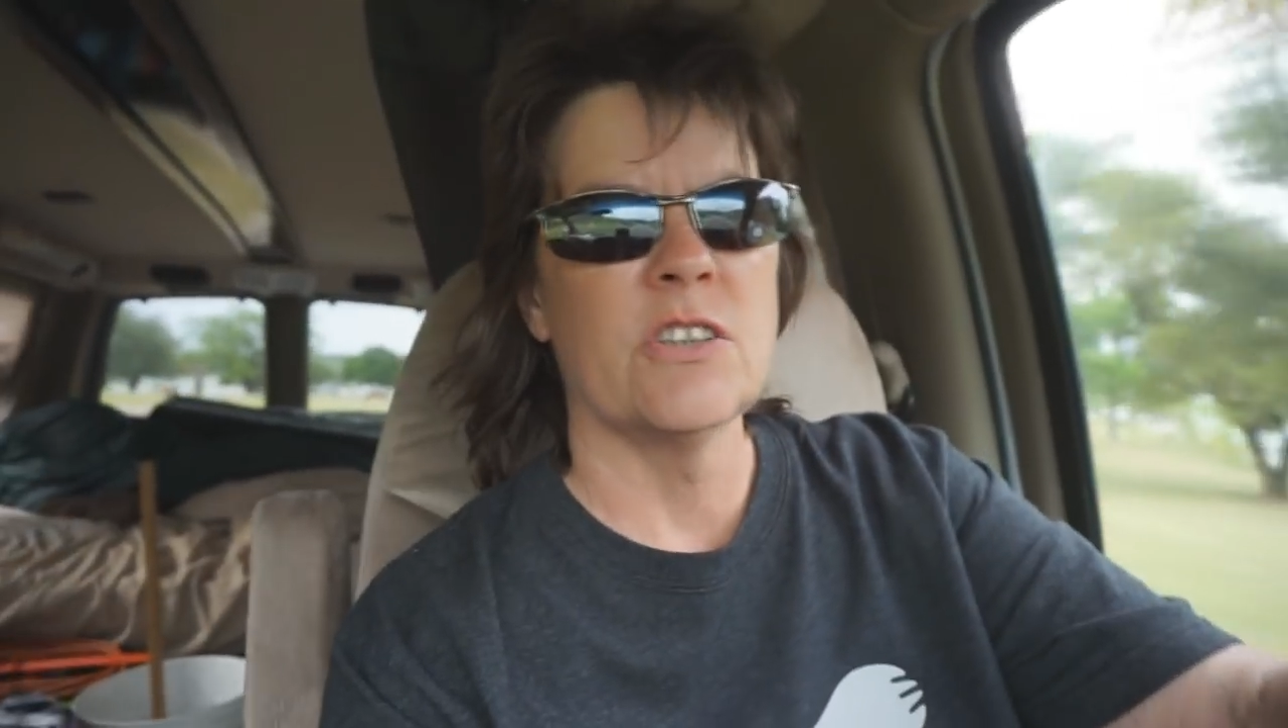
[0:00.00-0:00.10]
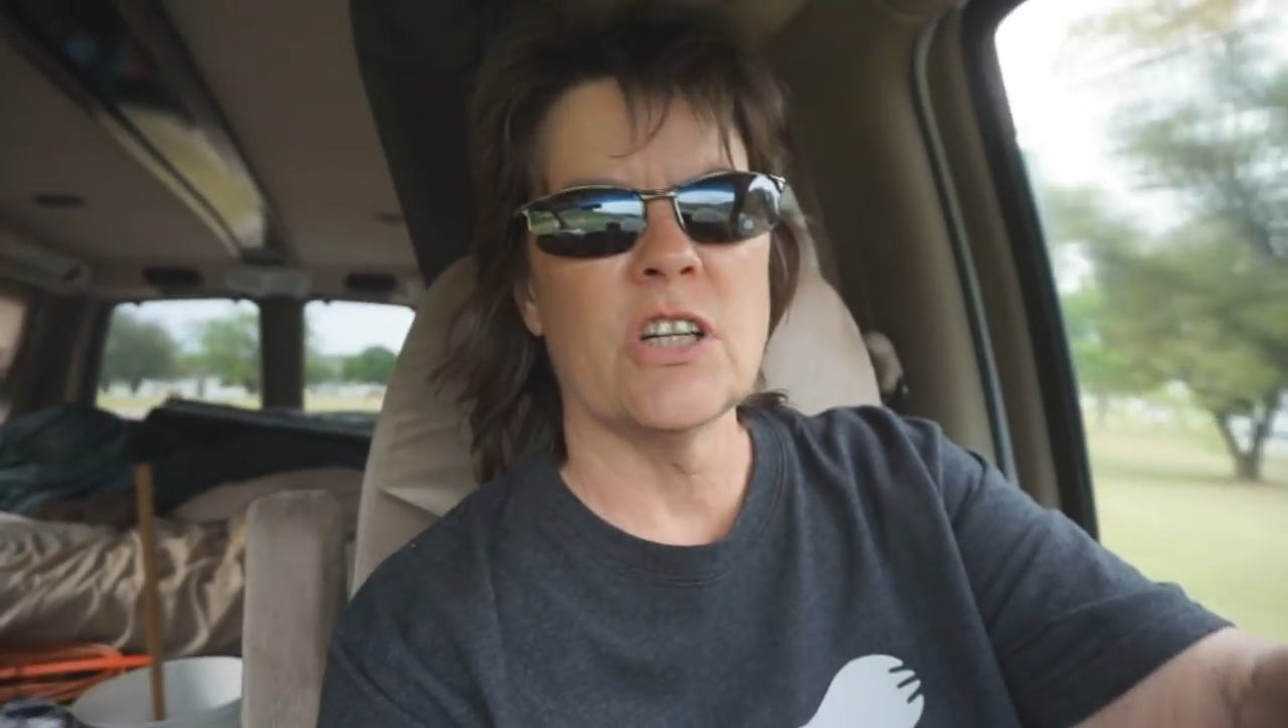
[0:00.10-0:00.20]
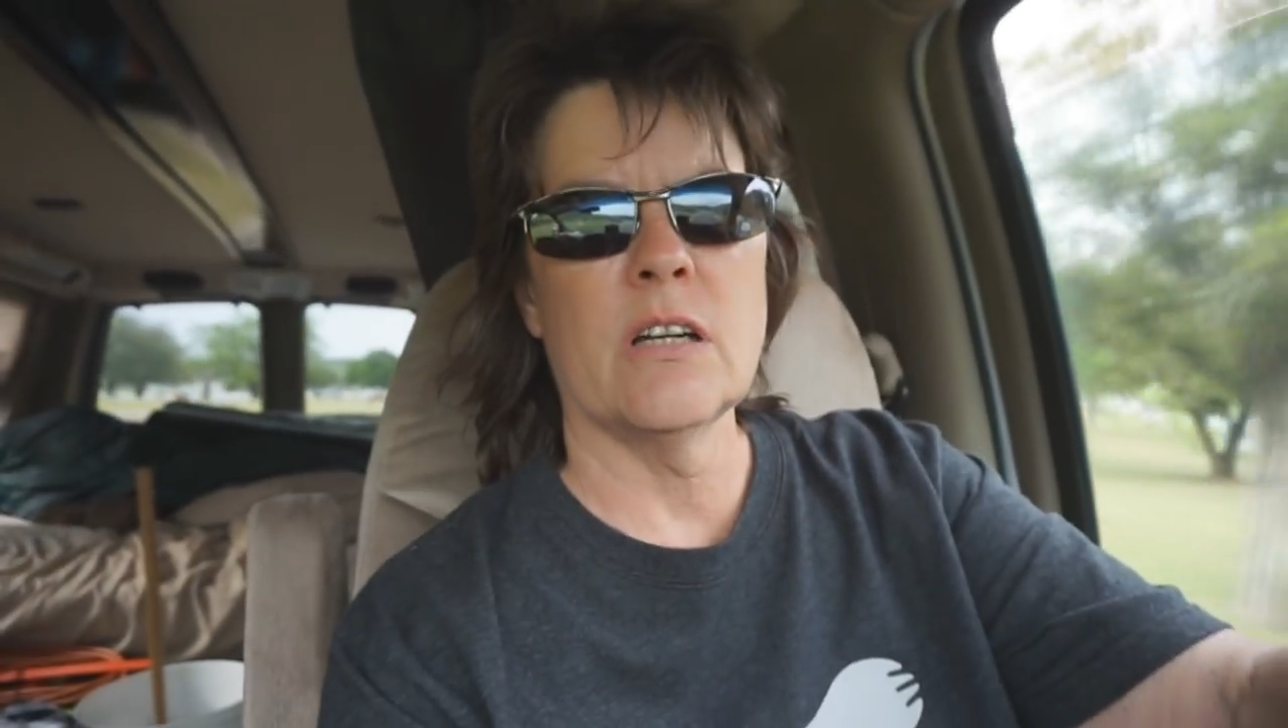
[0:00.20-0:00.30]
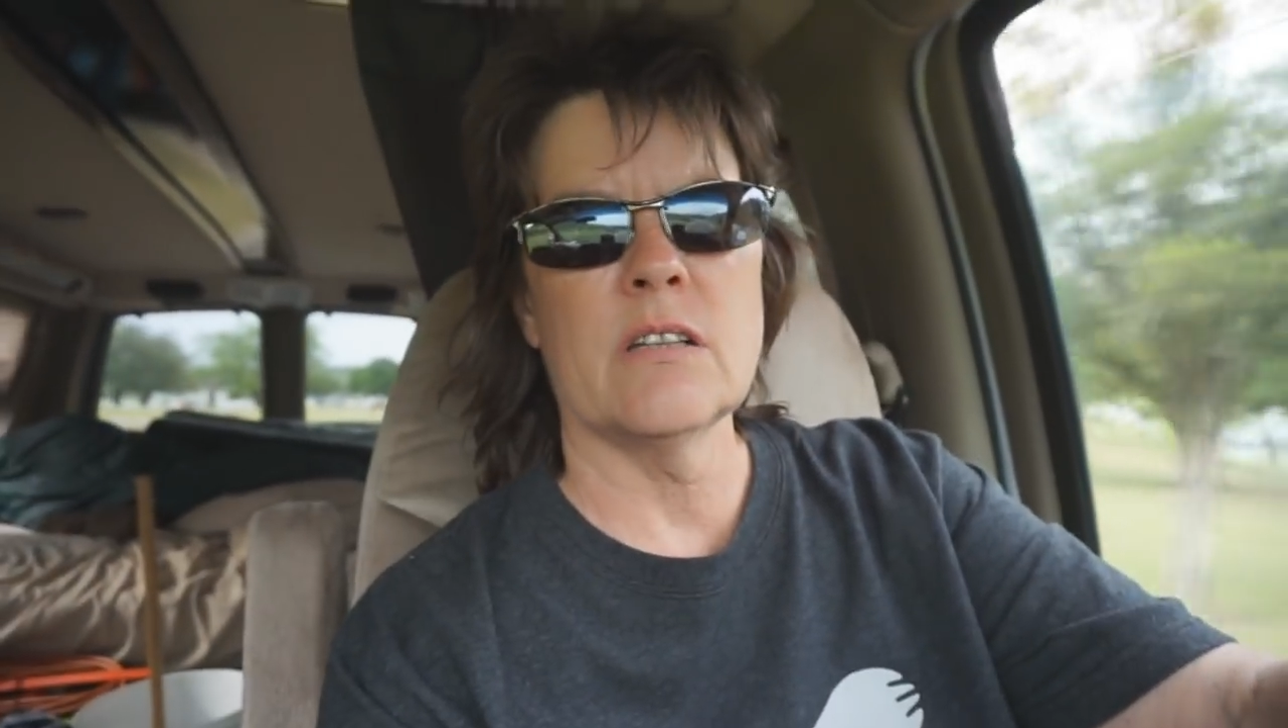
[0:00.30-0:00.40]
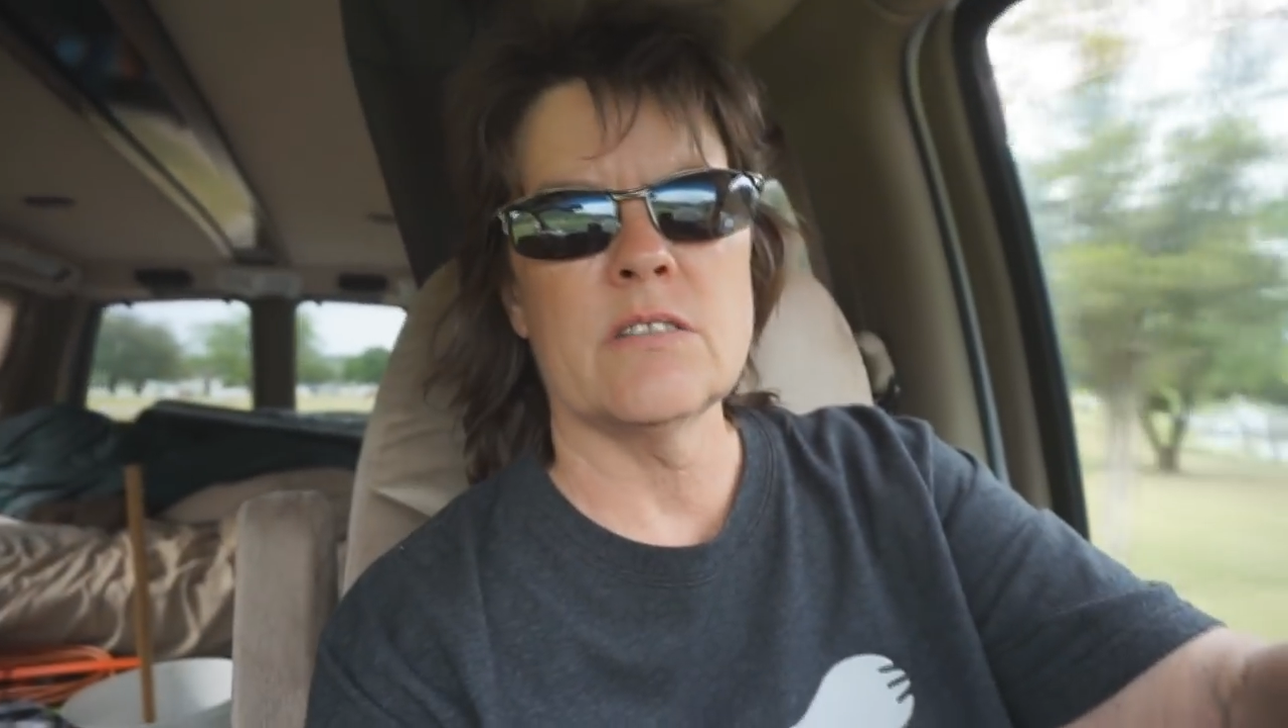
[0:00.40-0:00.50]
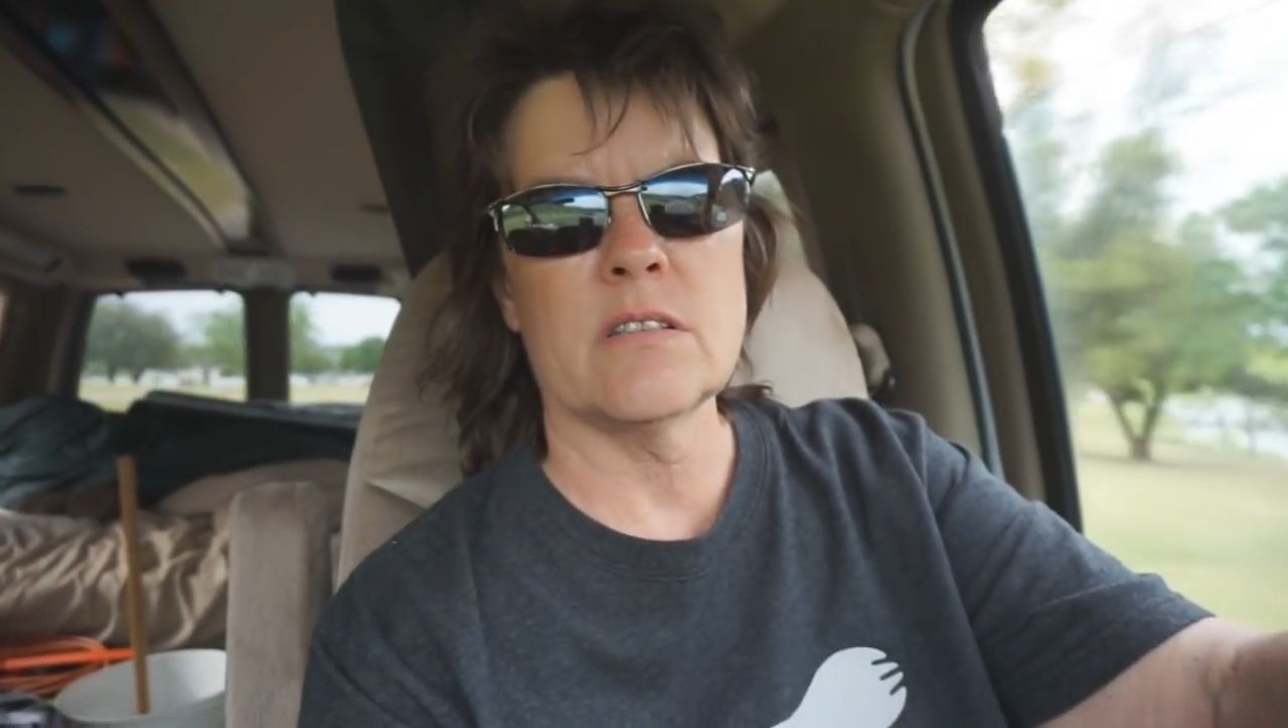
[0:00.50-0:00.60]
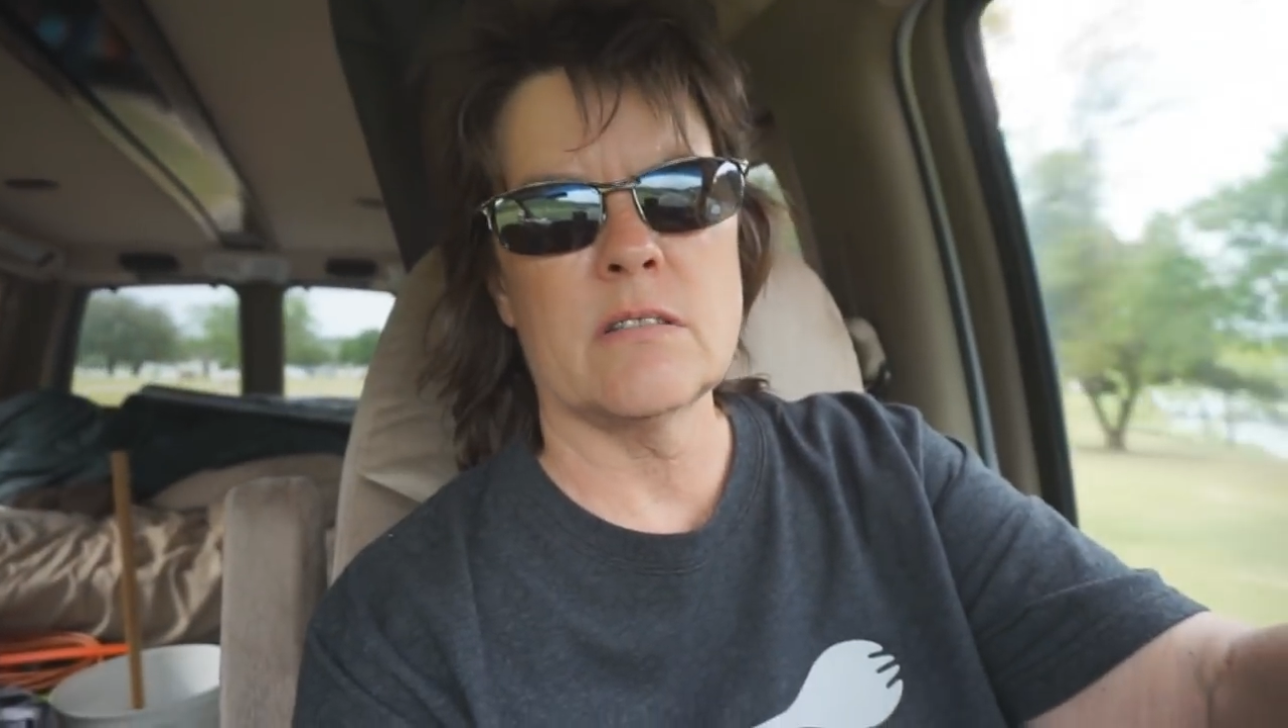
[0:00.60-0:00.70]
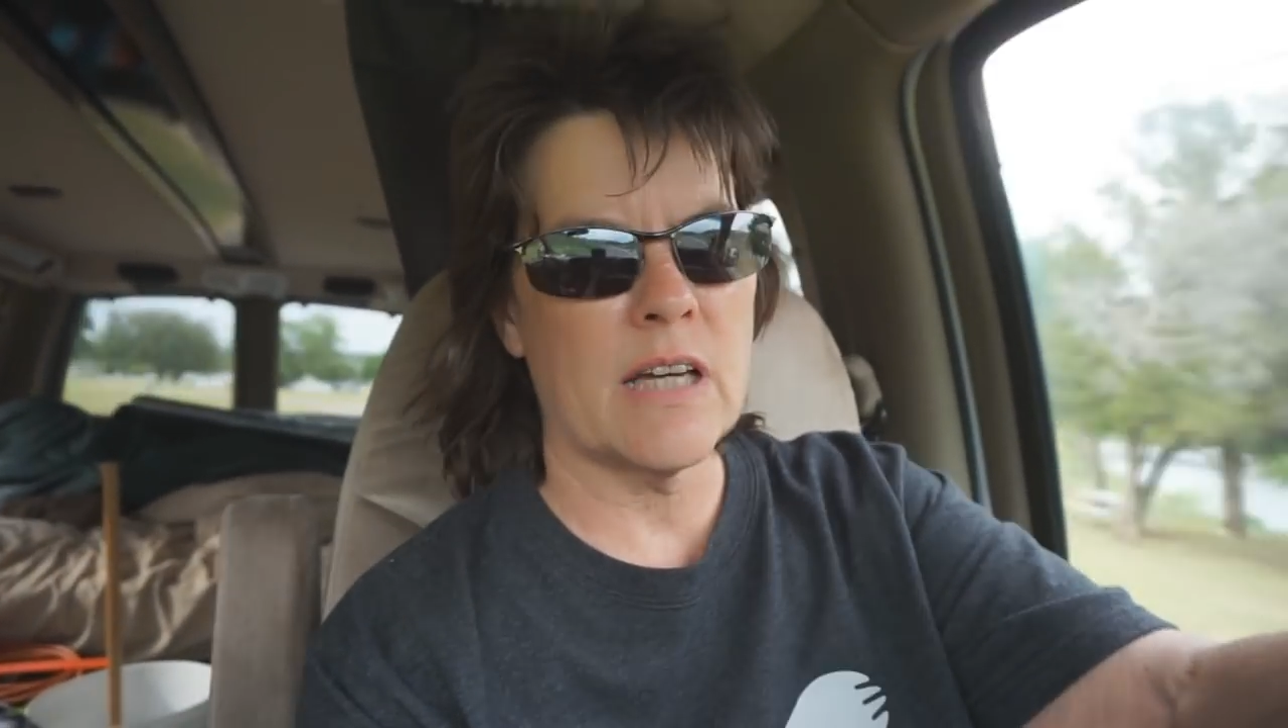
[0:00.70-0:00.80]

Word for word: just